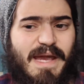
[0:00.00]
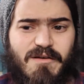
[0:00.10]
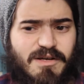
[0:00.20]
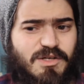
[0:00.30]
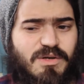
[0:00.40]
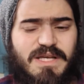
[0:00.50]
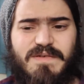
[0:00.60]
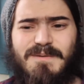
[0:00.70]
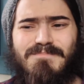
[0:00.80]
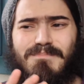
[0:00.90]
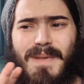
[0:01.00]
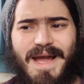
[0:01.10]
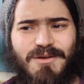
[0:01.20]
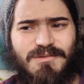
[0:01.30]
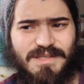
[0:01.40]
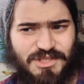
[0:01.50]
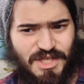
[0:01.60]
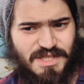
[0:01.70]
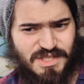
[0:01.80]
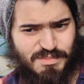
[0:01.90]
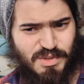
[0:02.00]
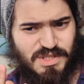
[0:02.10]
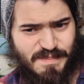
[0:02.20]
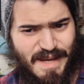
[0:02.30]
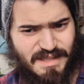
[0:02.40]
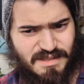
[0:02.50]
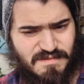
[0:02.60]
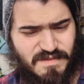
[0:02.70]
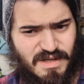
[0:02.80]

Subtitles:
character even mildly changes perspective.